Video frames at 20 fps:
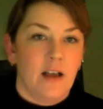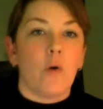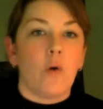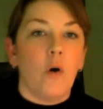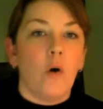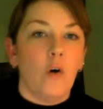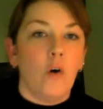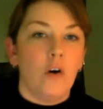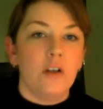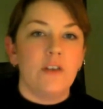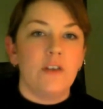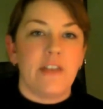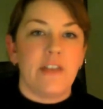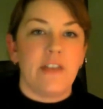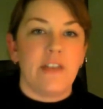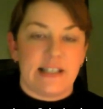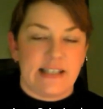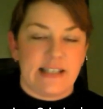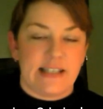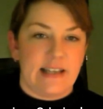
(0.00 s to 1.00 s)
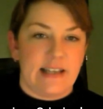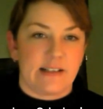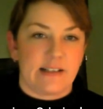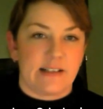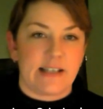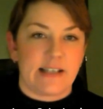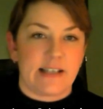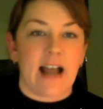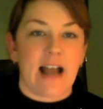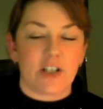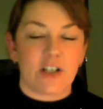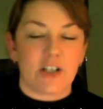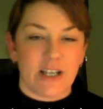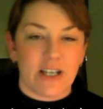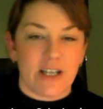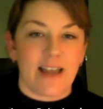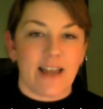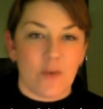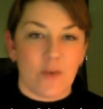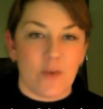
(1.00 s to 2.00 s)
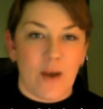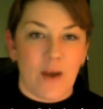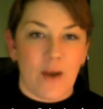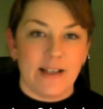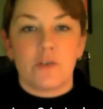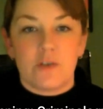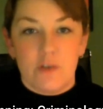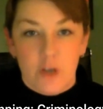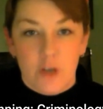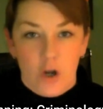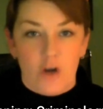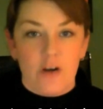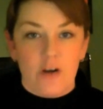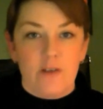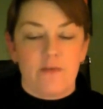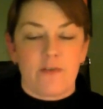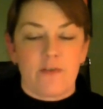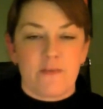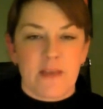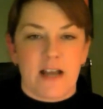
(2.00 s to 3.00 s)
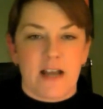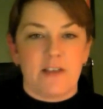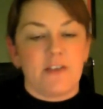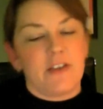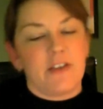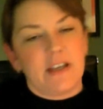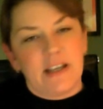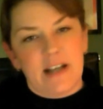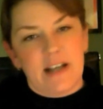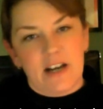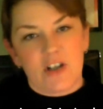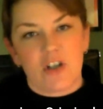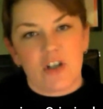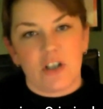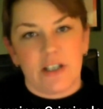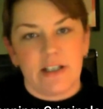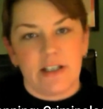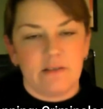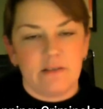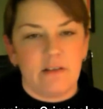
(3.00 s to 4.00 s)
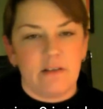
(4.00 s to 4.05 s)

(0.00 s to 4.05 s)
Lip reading: All of these things that actually get in the way, learning from that and thinking, actually,